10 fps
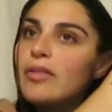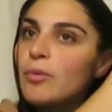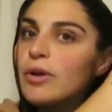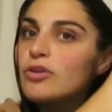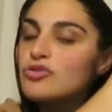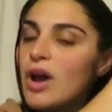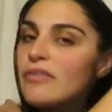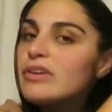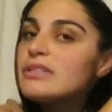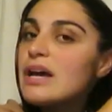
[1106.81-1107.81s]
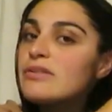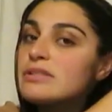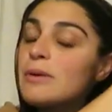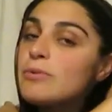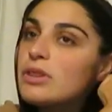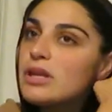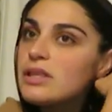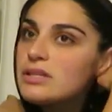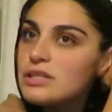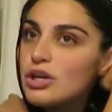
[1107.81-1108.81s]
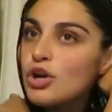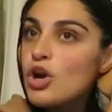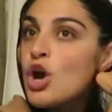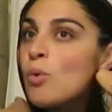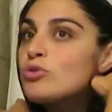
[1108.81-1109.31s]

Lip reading: Like we are driving down separately this year,